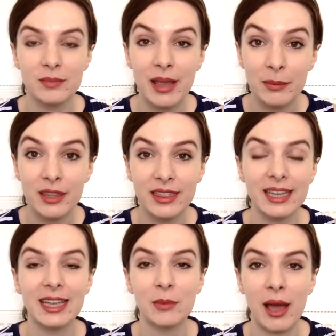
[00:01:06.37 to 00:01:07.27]
maybe
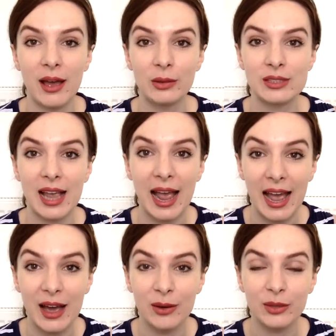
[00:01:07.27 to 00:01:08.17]
think about
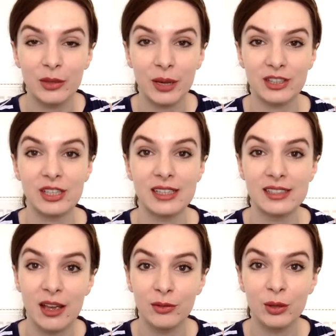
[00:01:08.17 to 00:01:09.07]
how you actually
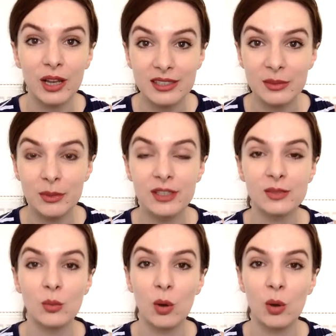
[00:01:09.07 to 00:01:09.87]
serve your customers,